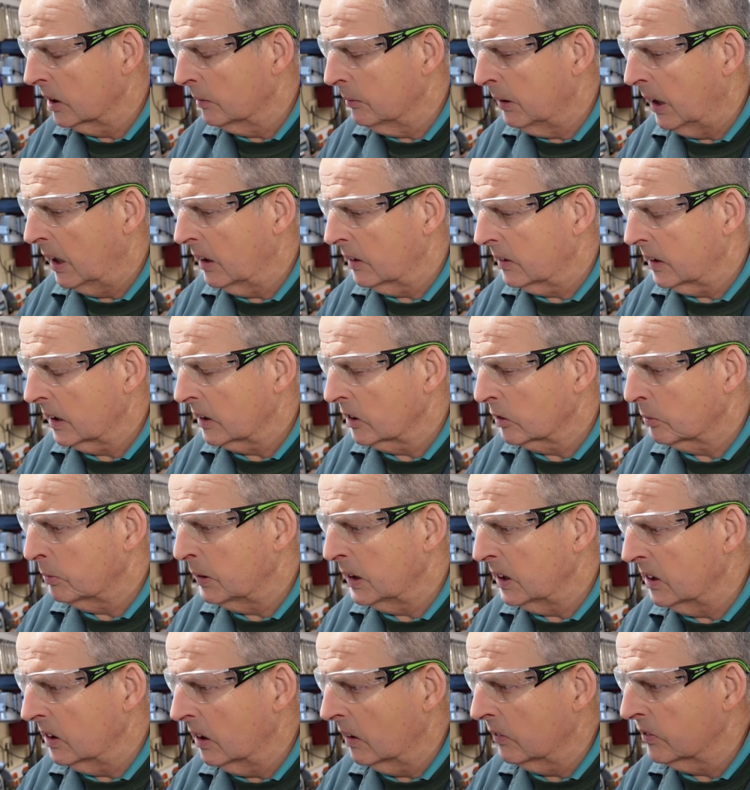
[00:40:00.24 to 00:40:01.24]
about things
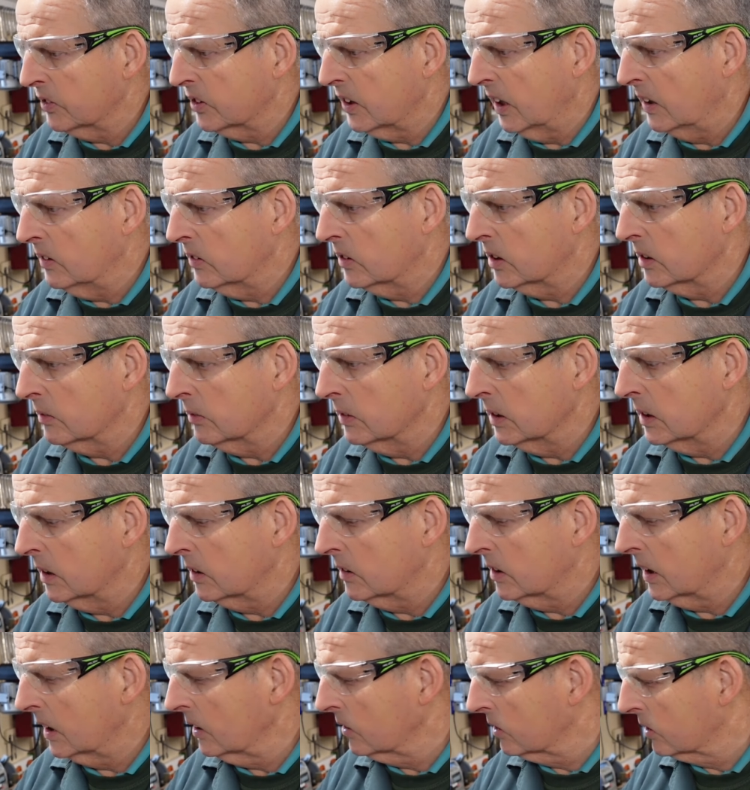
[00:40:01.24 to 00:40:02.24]
being off centre with the
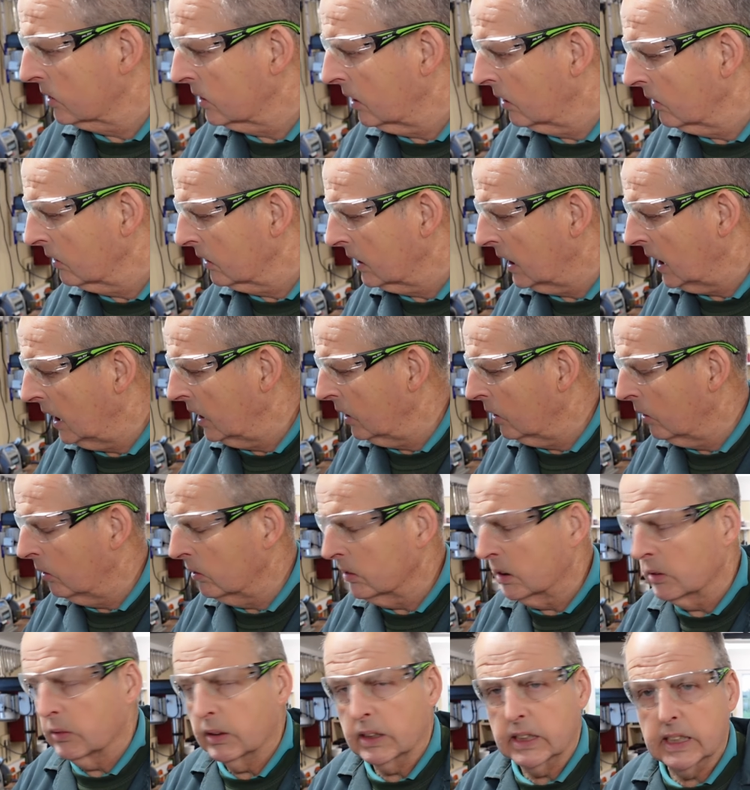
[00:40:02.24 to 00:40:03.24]
tailstock die
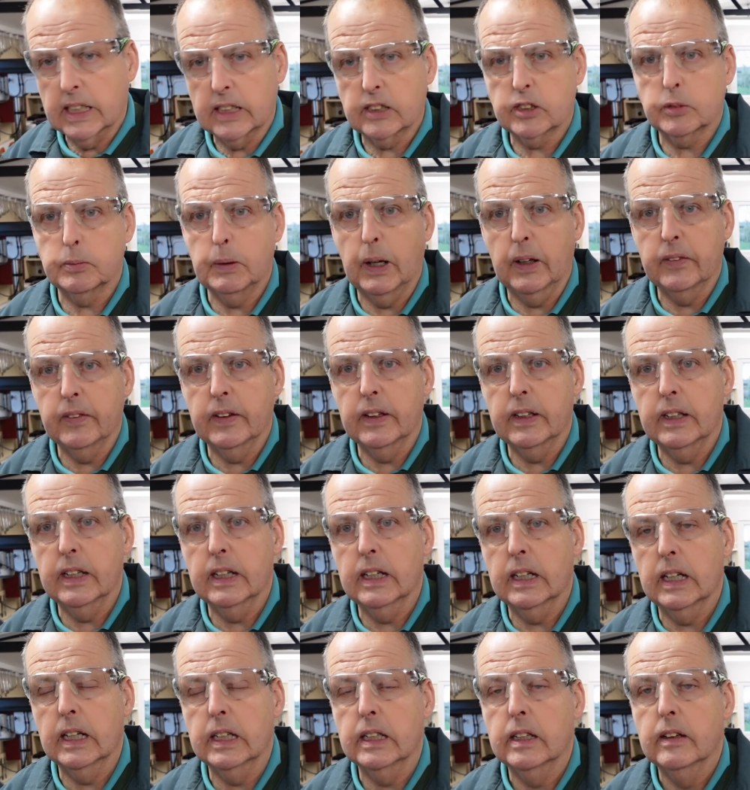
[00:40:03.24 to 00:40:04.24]
holder when you expand the
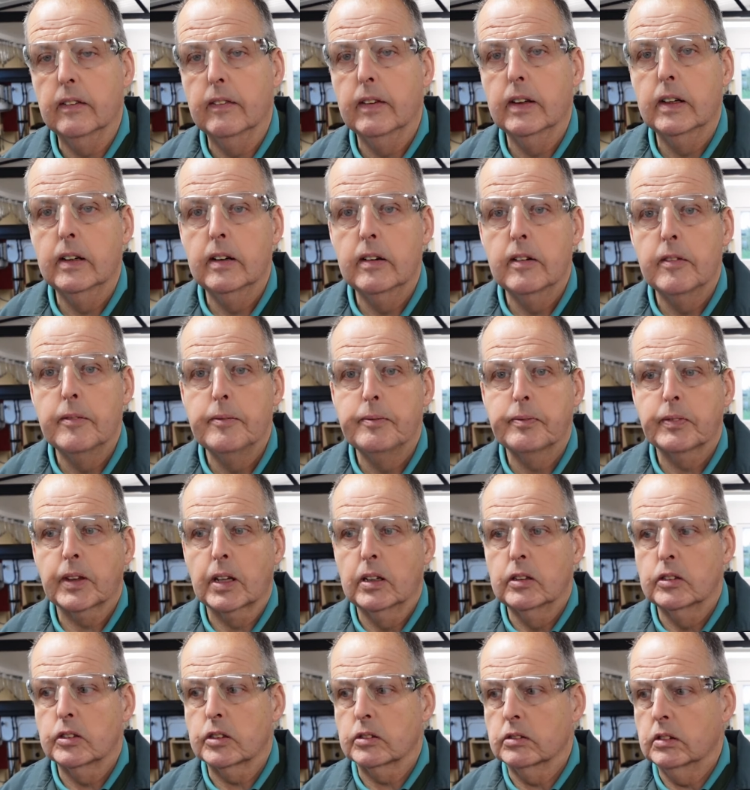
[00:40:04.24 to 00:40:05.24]
die.
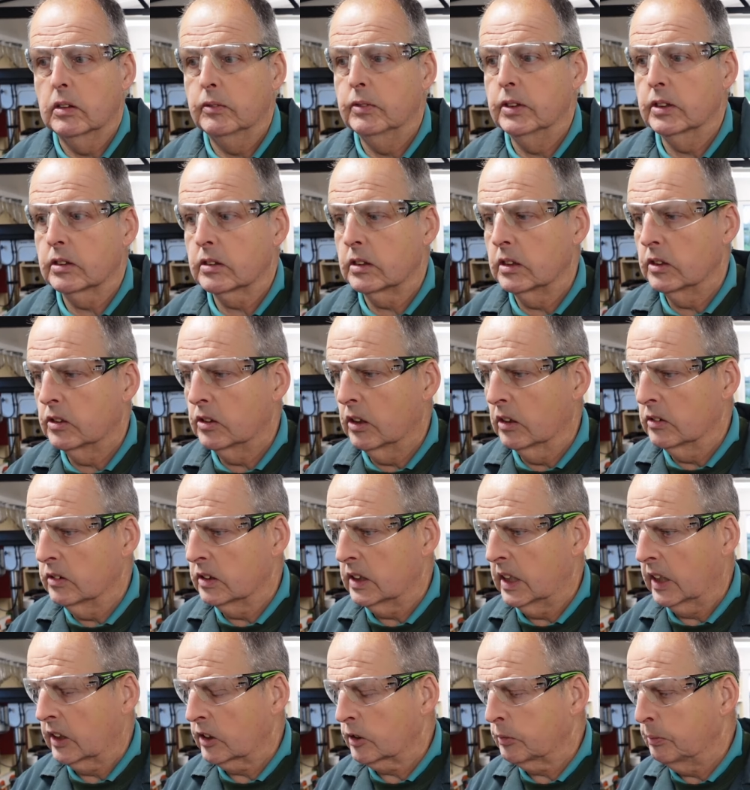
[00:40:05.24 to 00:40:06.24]
So obviously John's
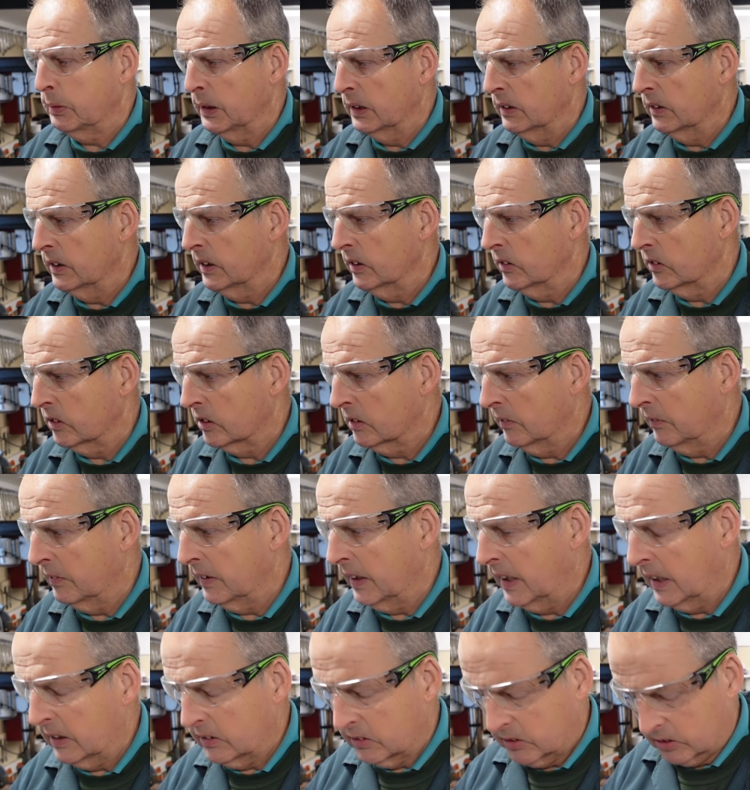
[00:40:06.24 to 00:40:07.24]
had experience of
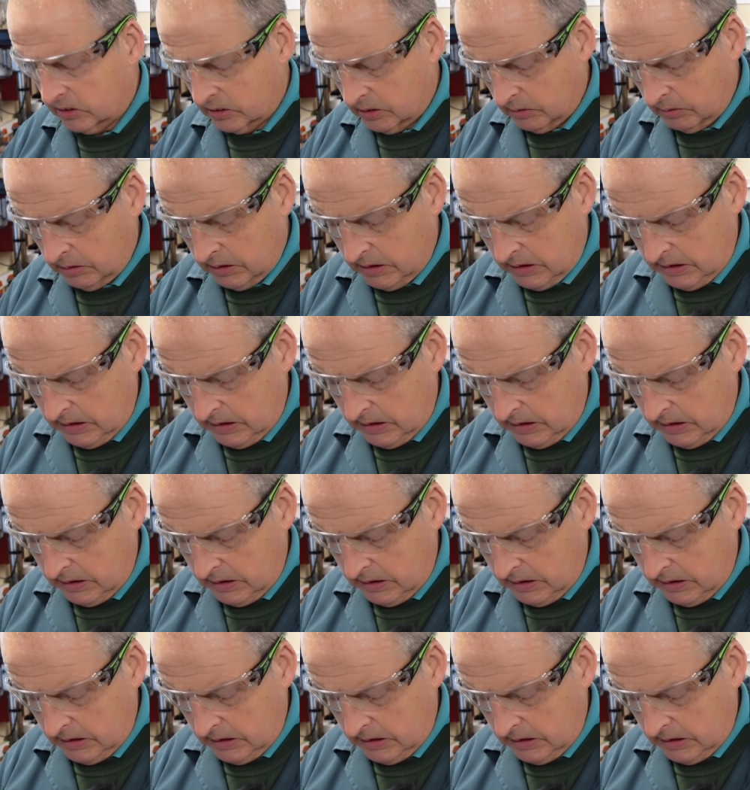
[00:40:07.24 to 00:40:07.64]
that, so